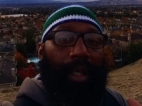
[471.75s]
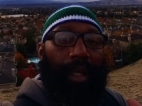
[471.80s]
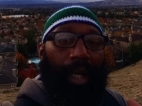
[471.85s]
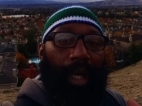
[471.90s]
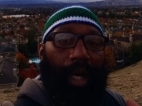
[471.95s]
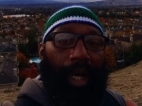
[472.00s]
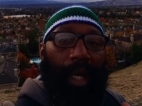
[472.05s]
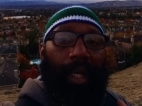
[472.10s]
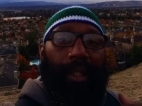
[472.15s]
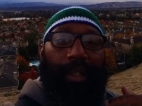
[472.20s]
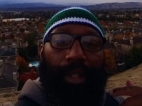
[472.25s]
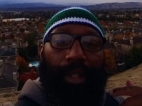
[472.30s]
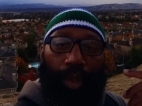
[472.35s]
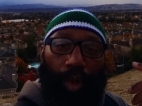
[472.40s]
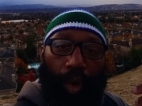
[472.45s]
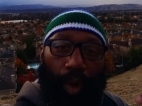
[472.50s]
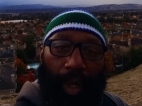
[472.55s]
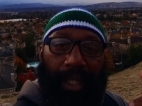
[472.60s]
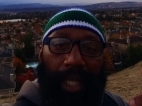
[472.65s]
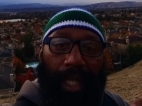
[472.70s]
Uh, the
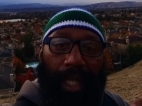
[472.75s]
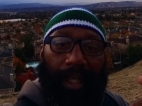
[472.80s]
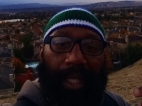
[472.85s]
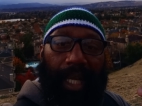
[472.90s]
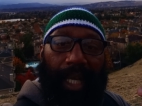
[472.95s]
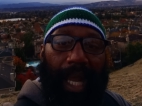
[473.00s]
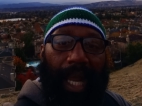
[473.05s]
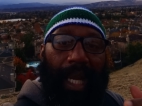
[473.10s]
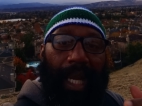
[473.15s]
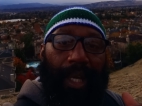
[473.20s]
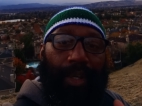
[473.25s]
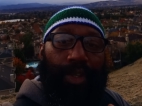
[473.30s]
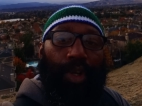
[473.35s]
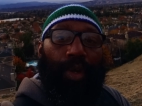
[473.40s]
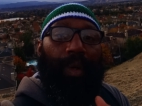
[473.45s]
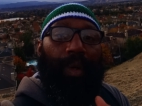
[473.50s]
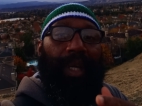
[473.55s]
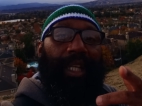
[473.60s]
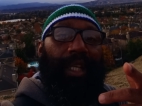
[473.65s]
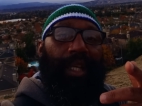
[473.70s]
Lord telling the
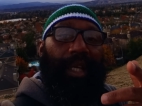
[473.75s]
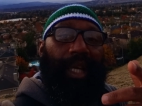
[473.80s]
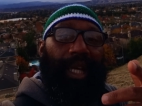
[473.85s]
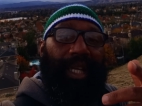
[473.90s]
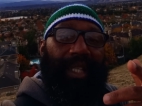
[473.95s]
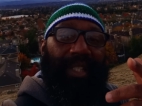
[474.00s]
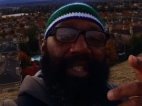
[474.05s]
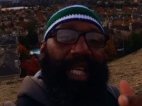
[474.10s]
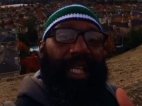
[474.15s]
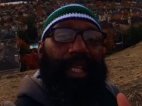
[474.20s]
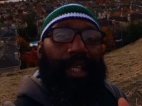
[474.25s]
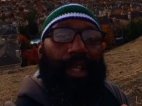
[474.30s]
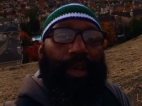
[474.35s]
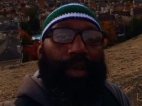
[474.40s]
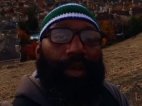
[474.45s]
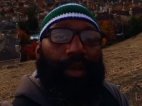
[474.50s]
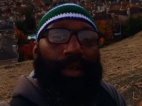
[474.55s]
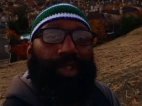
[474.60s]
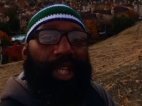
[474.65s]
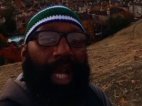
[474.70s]
angel in the
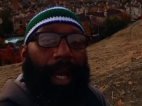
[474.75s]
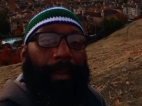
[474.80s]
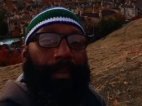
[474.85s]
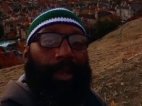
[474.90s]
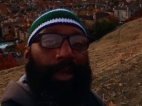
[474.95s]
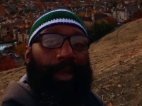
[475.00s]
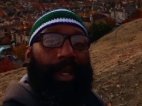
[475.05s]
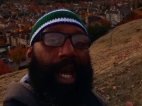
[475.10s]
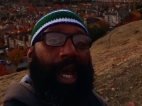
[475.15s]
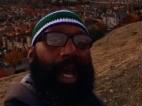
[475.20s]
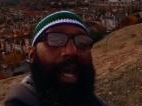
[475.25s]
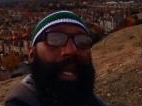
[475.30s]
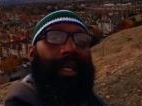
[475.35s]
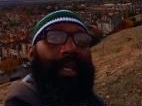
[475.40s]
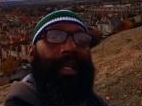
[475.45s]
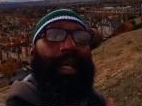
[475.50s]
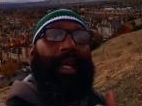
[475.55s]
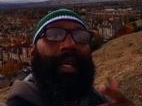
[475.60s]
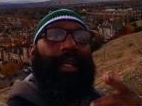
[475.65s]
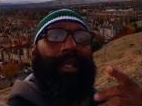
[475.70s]
Ezekiel chapter
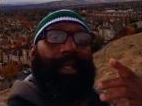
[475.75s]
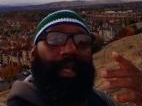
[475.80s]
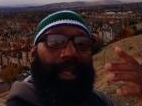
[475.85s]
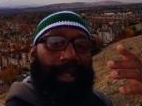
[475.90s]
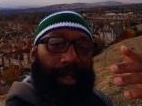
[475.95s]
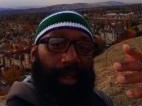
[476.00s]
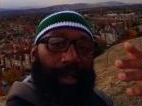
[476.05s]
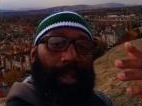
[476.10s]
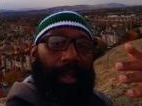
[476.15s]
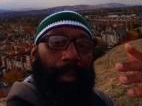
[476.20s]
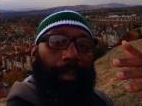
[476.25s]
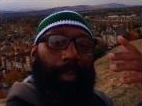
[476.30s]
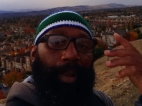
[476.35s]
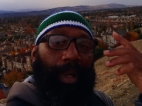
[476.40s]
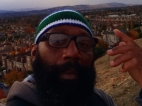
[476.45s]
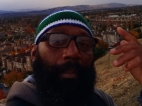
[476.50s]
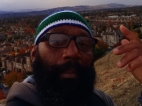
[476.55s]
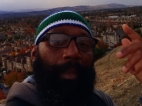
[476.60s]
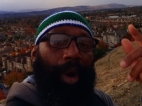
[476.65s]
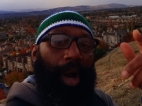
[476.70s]
nine to to
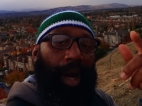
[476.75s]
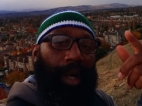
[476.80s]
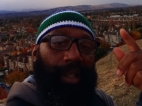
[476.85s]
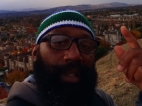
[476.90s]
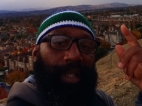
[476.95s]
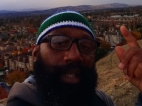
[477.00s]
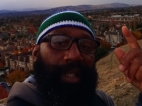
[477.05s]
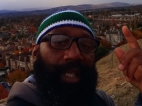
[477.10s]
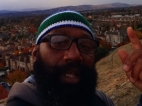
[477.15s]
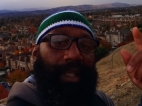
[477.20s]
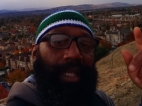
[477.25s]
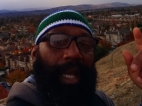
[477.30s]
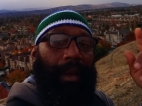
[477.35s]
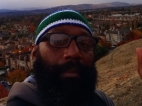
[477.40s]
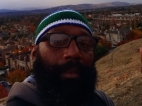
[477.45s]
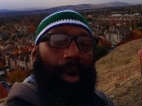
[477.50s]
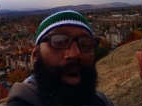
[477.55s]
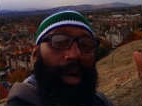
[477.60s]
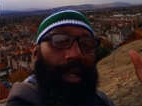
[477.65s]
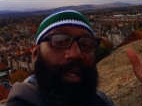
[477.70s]
put a mark to set that
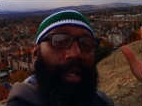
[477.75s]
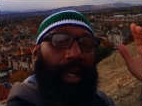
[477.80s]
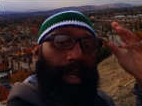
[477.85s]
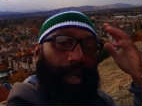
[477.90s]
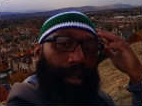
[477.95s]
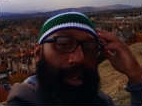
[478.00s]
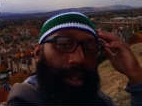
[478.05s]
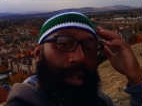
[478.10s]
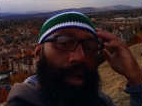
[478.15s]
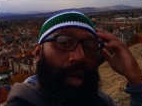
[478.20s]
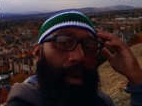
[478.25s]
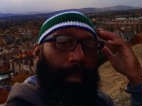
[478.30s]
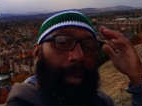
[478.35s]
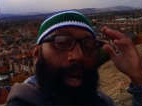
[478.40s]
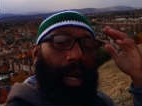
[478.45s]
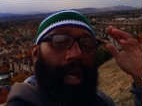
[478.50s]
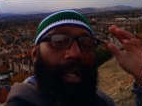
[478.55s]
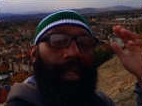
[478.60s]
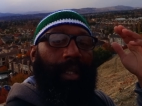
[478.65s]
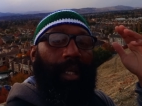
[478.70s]
mark, uh, you know,
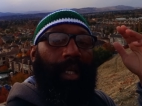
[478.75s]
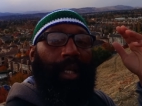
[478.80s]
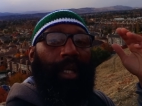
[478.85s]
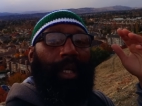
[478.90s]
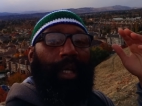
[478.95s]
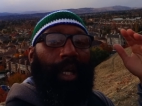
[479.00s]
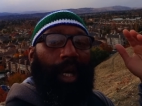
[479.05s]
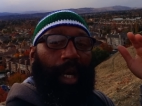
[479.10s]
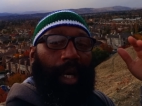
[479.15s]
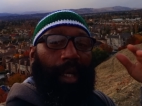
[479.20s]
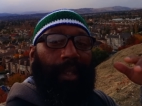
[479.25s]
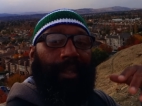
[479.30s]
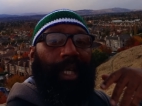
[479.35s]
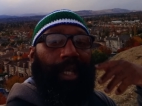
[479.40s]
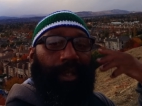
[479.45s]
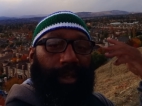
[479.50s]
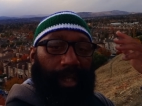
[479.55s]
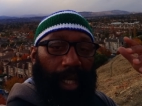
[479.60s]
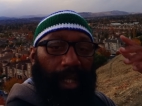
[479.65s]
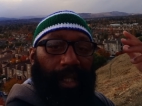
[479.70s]
upon uh,
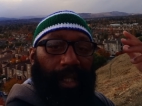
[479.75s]
the, the